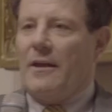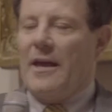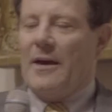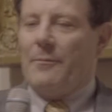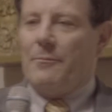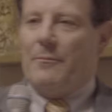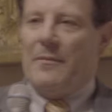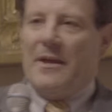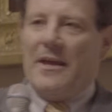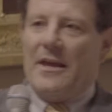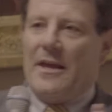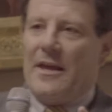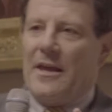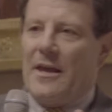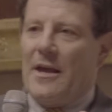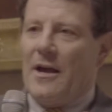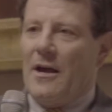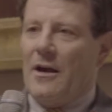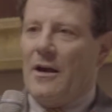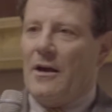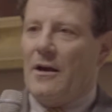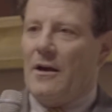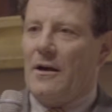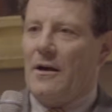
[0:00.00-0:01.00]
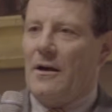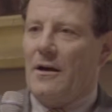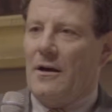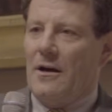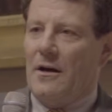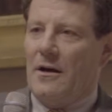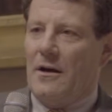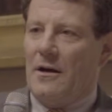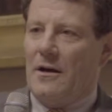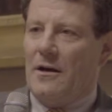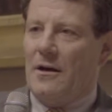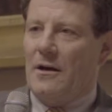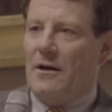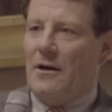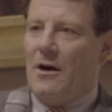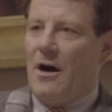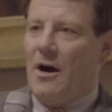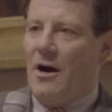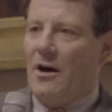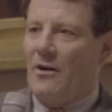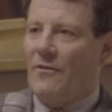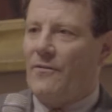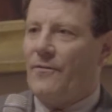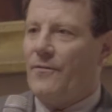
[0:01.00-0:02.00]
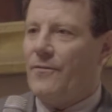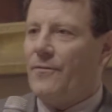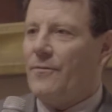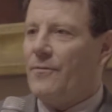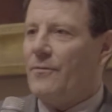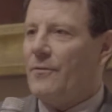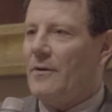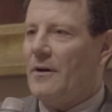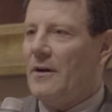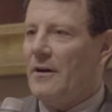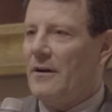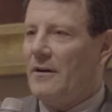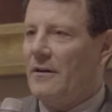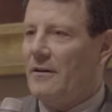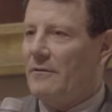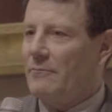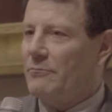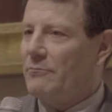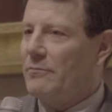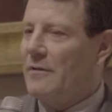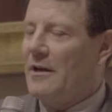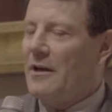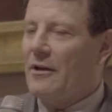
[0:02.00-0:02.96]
kept me uh, off uh,